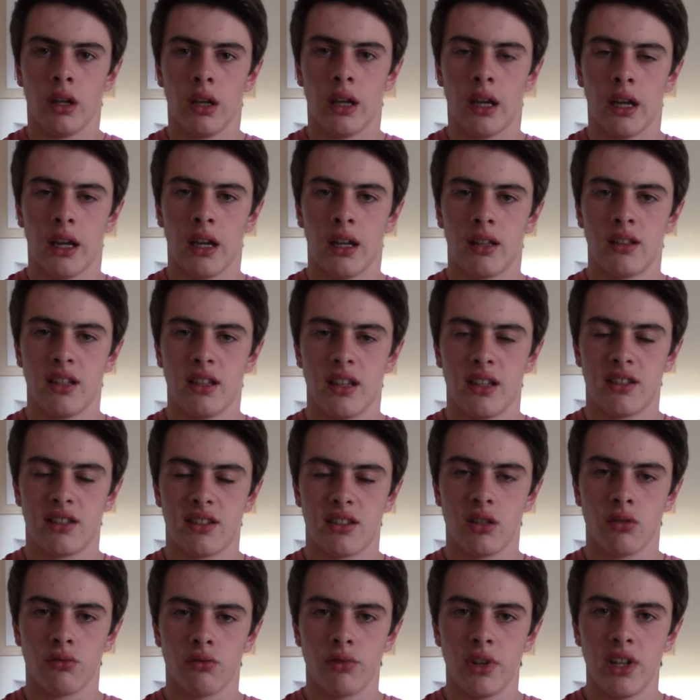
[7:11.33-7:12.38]
and is
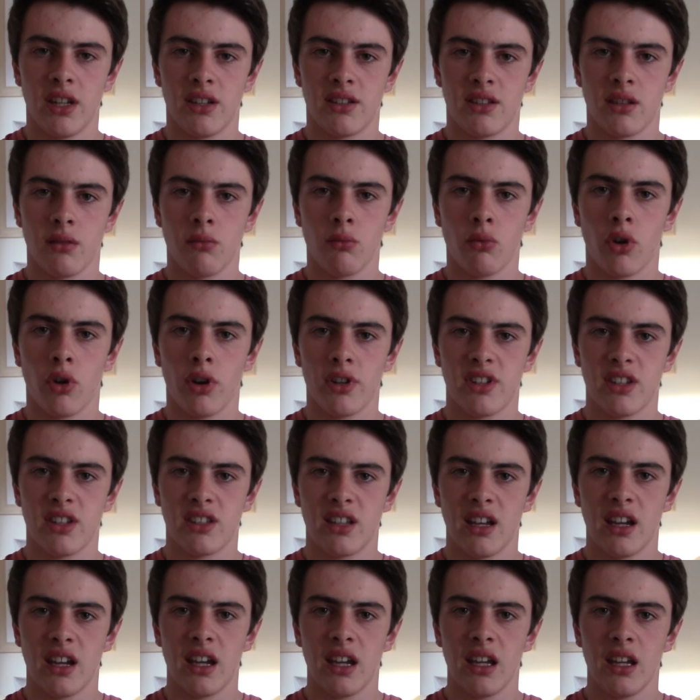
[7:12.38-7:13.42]
the reason why
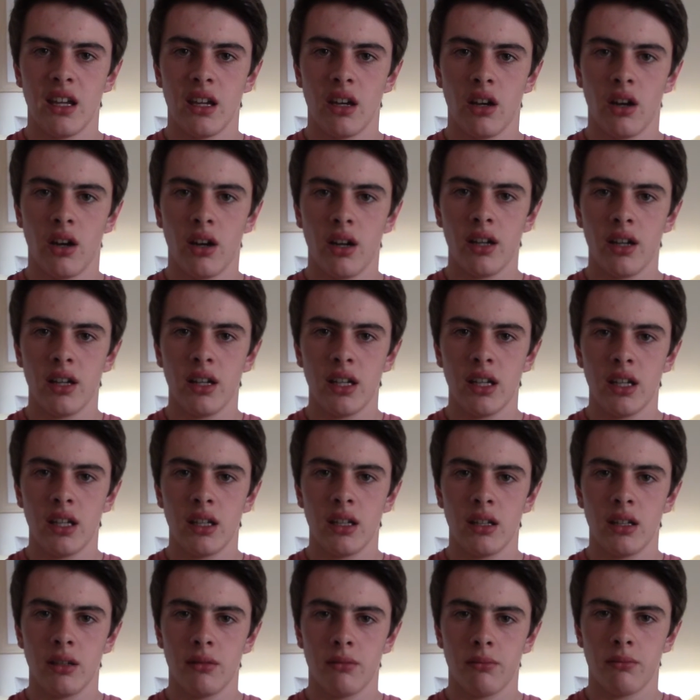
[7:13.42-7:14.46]
today
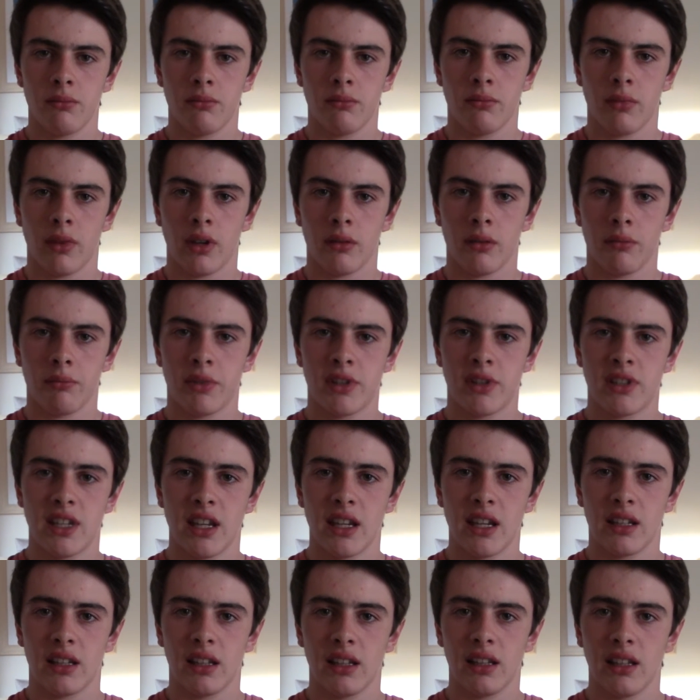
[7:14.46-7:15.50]
I
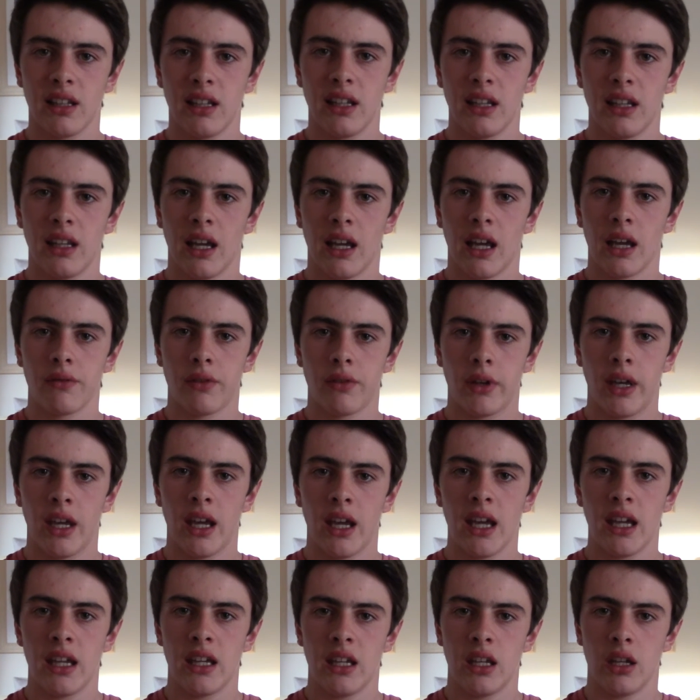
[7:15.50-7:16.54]
particularly have a
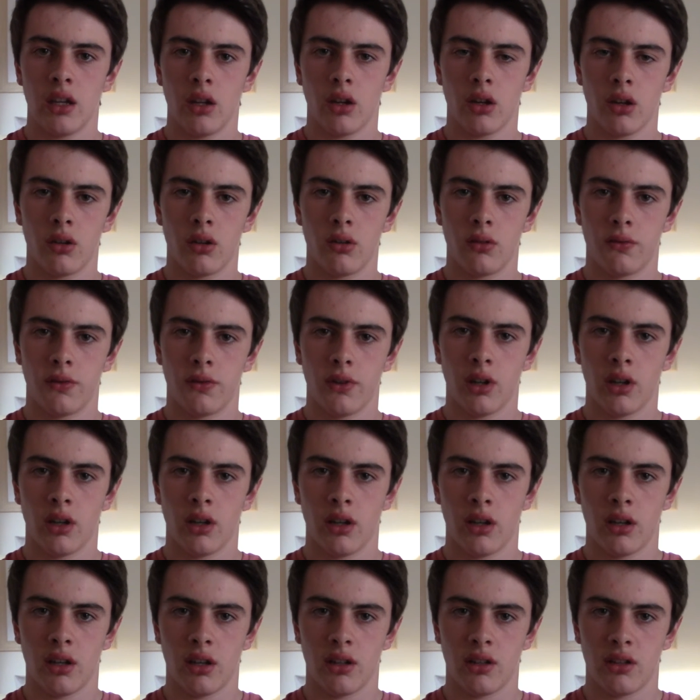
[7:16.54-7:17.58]
hate
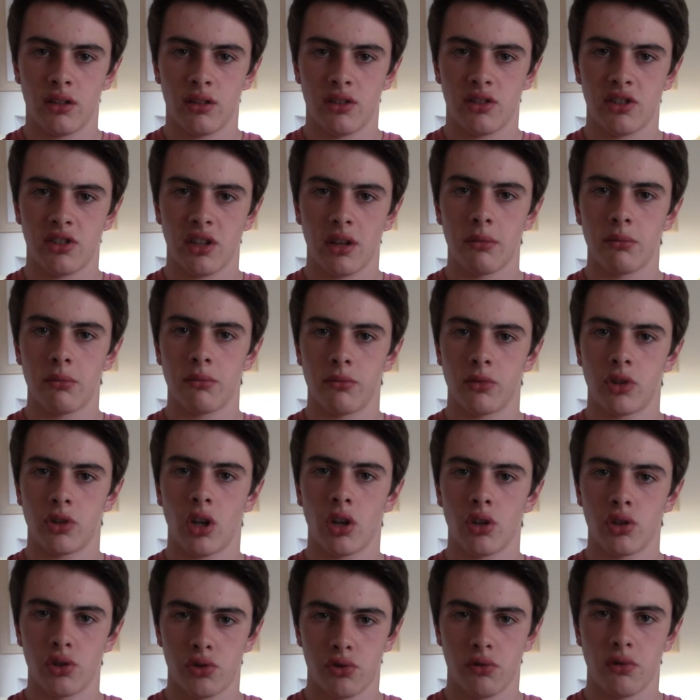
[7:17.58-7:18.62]
over some
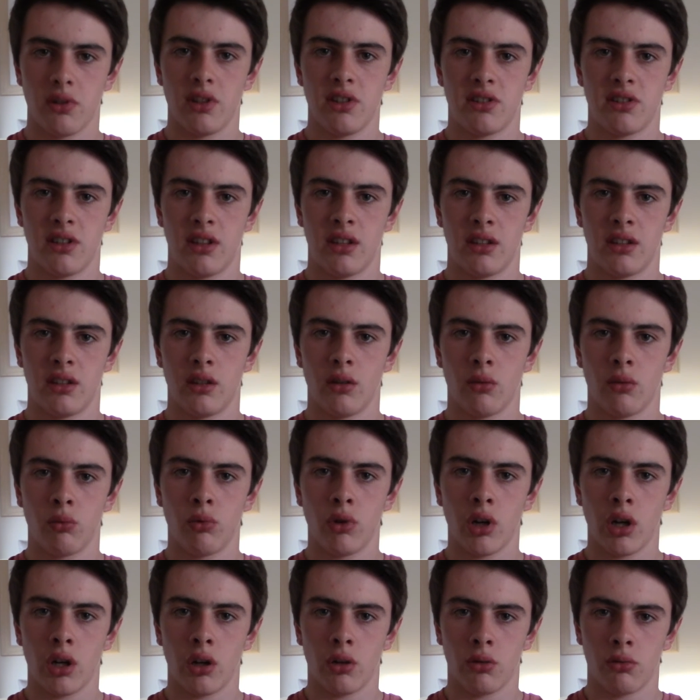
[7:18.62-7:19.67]
countries in the
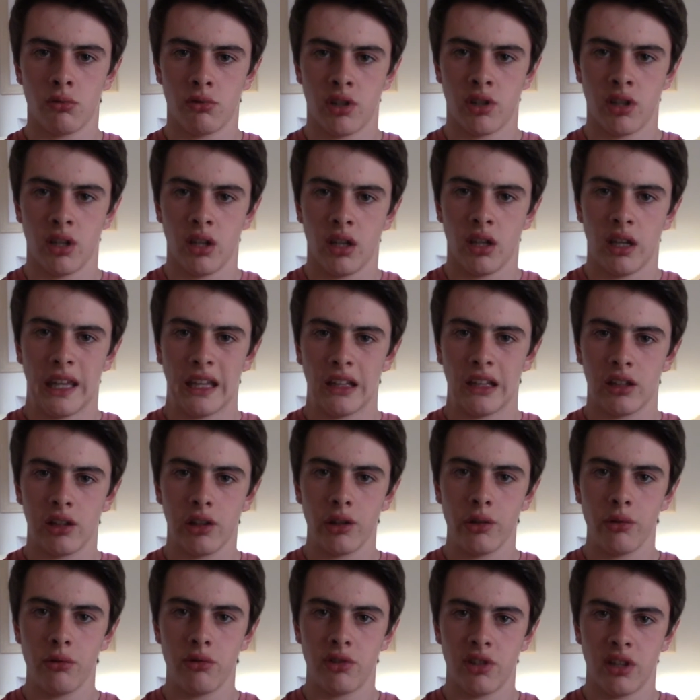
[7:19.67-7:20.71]
world,
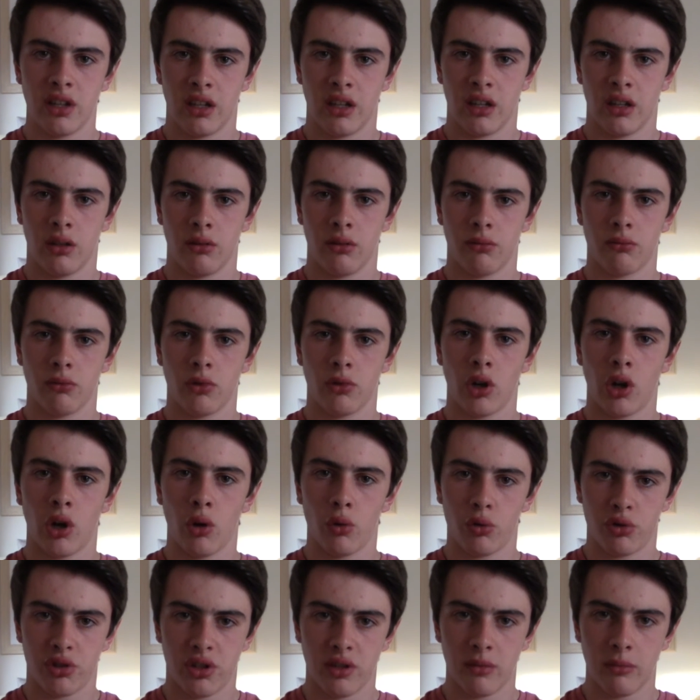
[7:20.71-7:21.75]
including
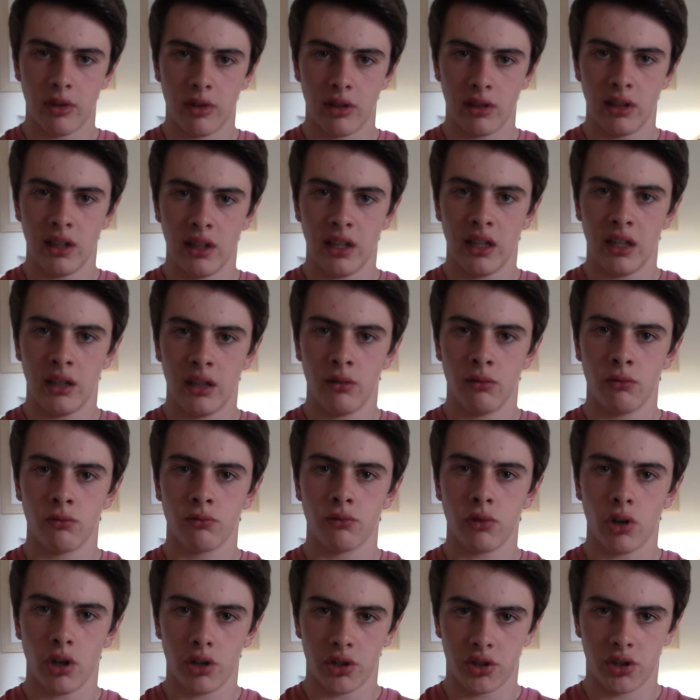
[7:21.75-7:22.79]
ultimately
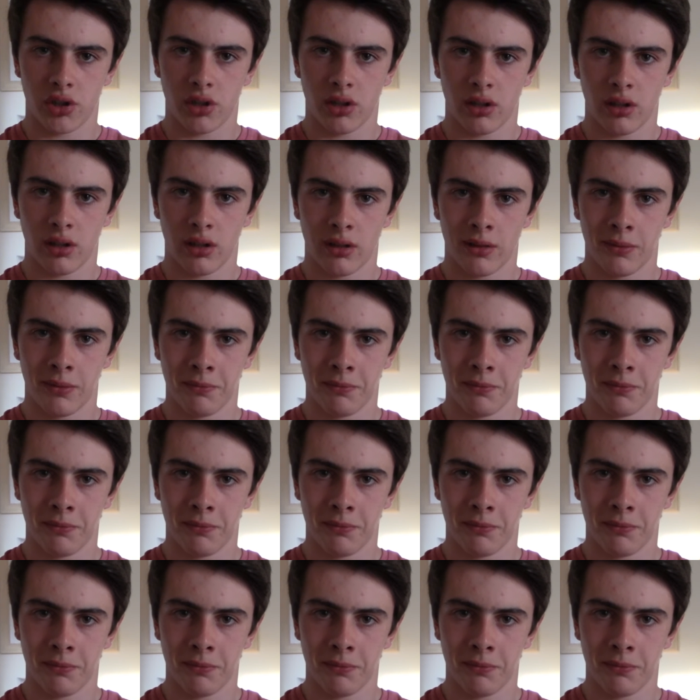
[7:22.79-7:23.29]
Russia